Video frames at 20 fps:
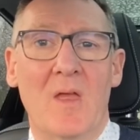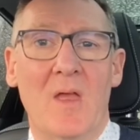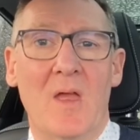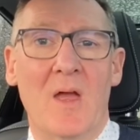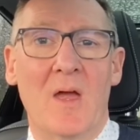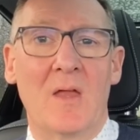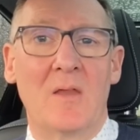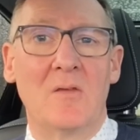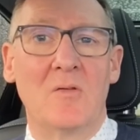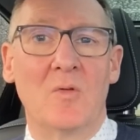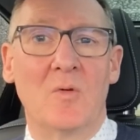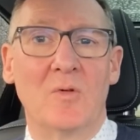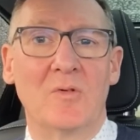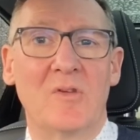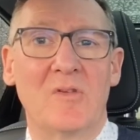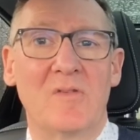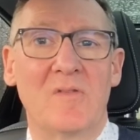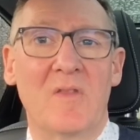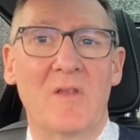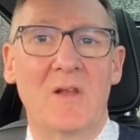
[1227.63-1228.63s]
and nor
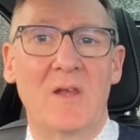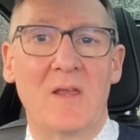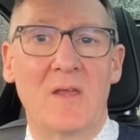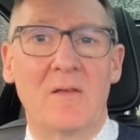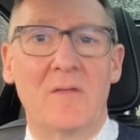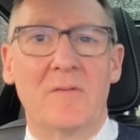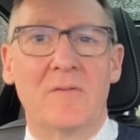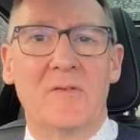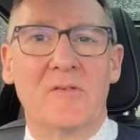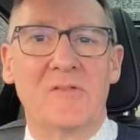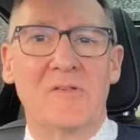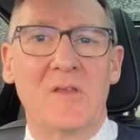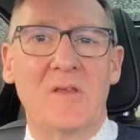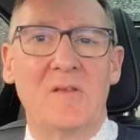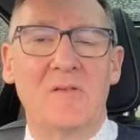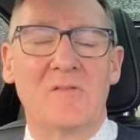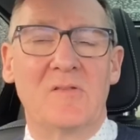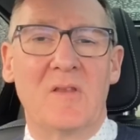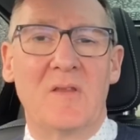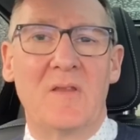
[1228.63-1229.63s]
does the Leaf. The
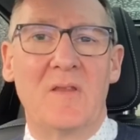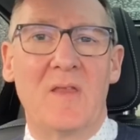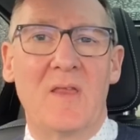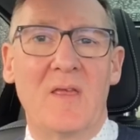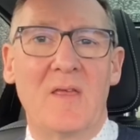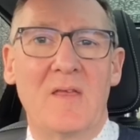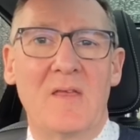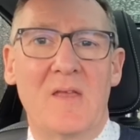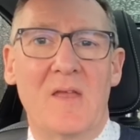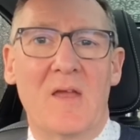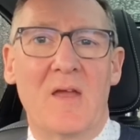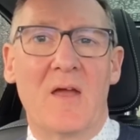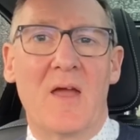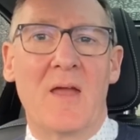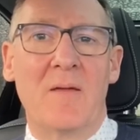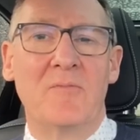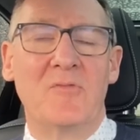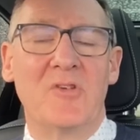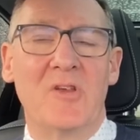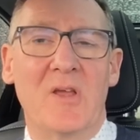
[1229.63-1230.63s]
seats in the
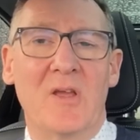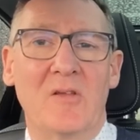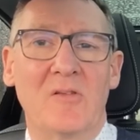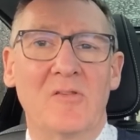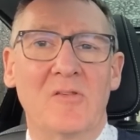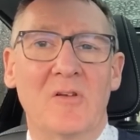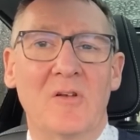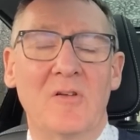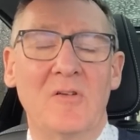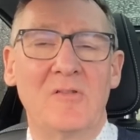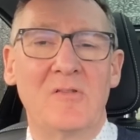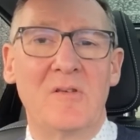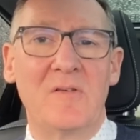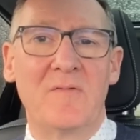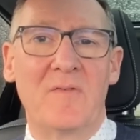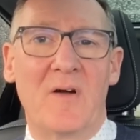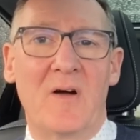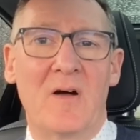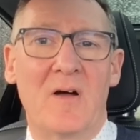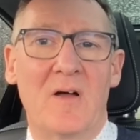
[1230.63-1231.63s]
MG
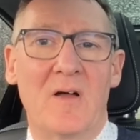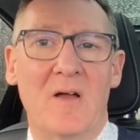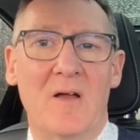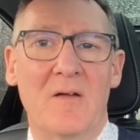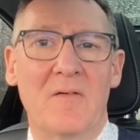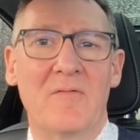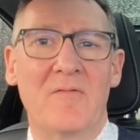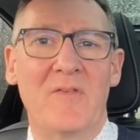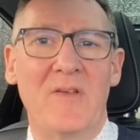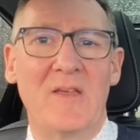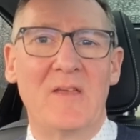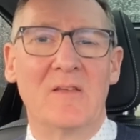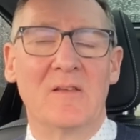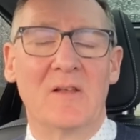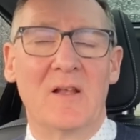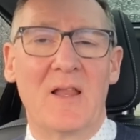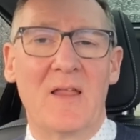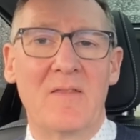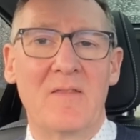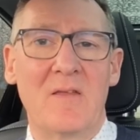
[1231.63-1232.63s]
Exclusive are vegan
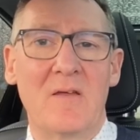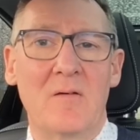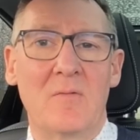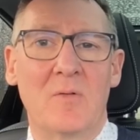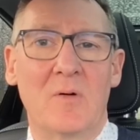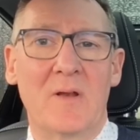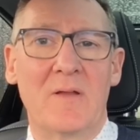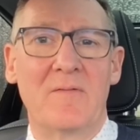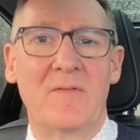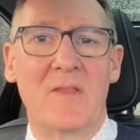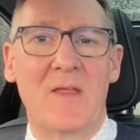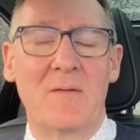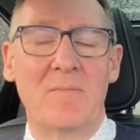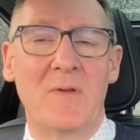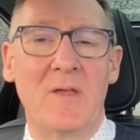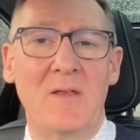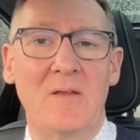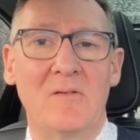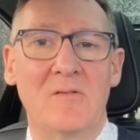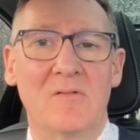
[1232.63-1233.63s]
leather, whatever that
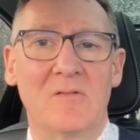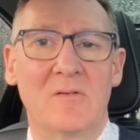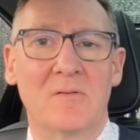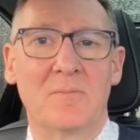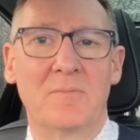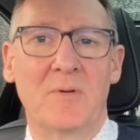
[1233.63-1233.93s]
means.